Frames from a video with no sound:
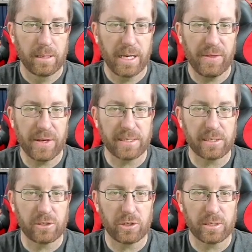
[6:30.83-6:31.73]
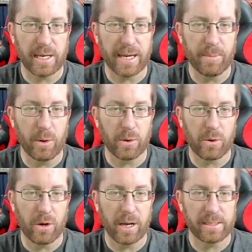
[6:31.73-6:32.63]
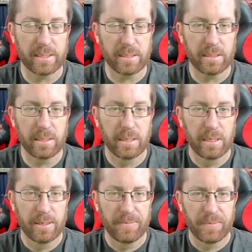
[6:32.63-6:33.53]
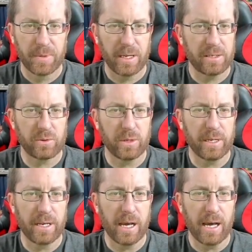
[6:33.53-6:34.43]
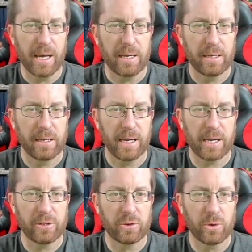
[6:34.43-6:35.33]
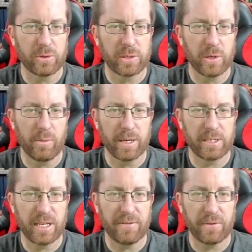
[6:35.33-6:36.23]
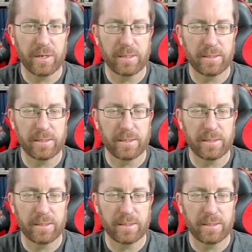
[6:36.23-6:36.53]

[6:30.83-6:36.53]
He thinks it's just like motocross, and it's really not. It controls so much different.